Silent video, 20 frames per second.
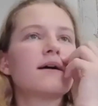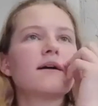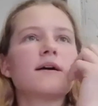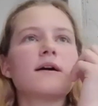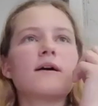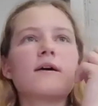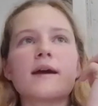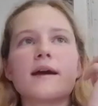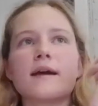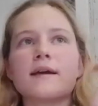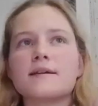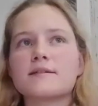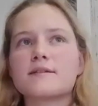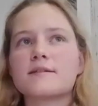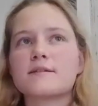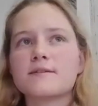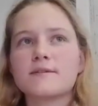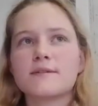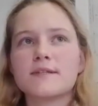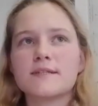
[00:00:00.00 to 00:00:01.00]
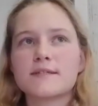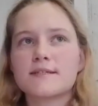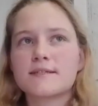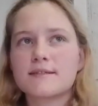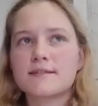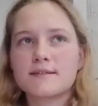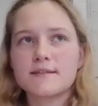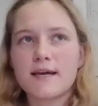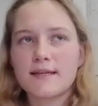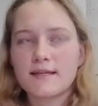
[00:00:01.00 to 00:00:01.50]
okay, so
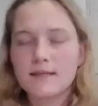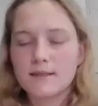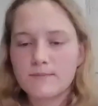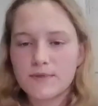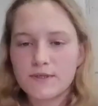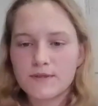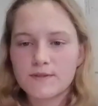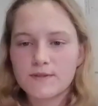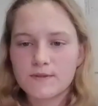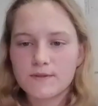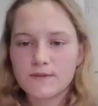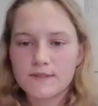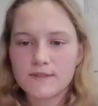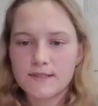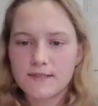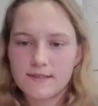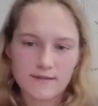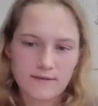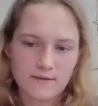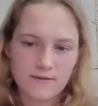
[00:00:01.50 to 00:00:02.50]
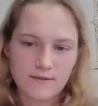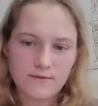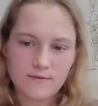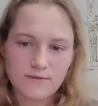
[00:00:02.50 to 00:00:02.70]
this NLP tools that